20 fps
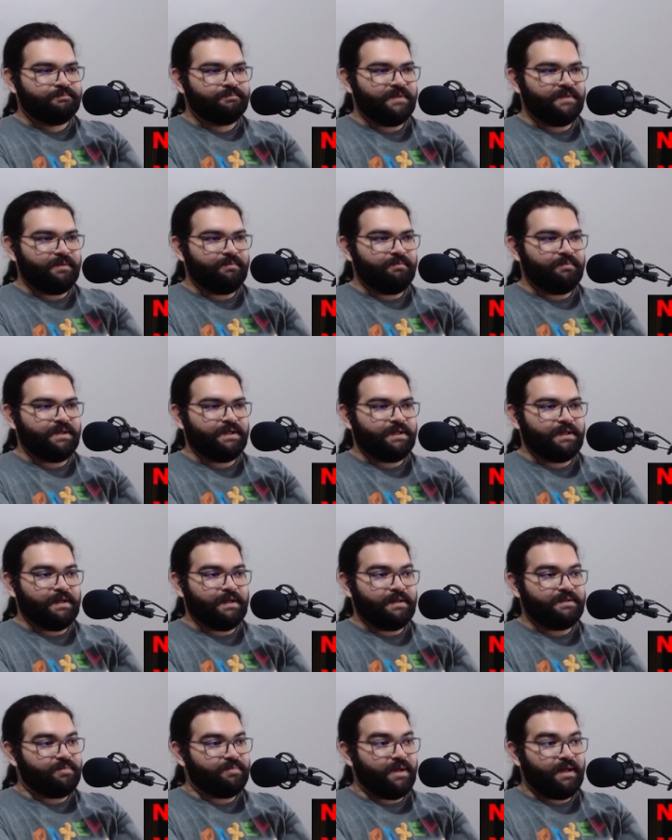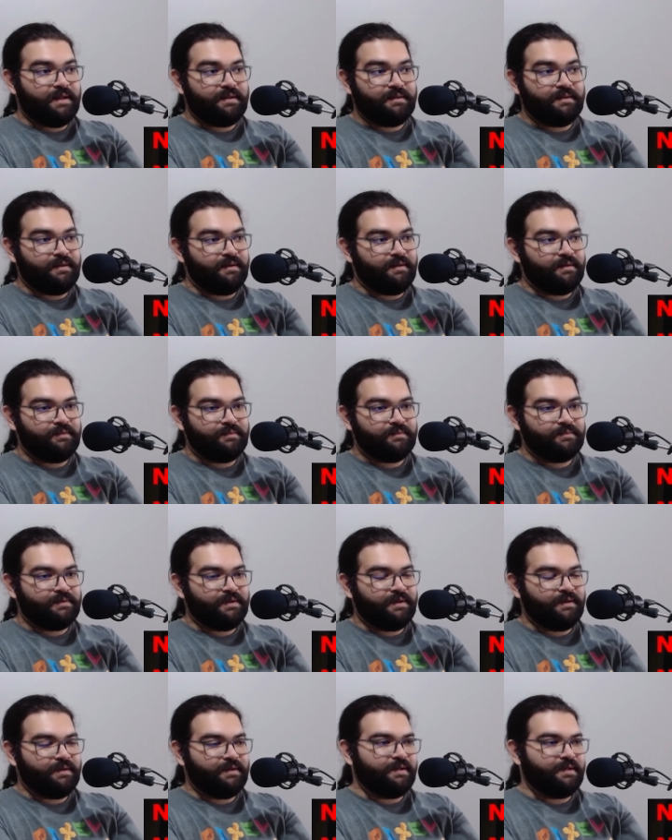and Mickey has bed now
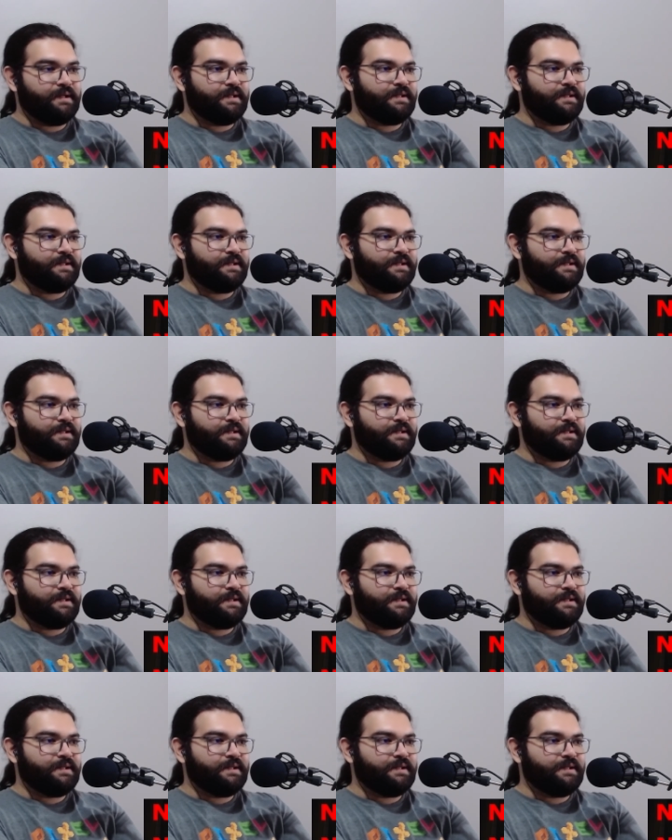god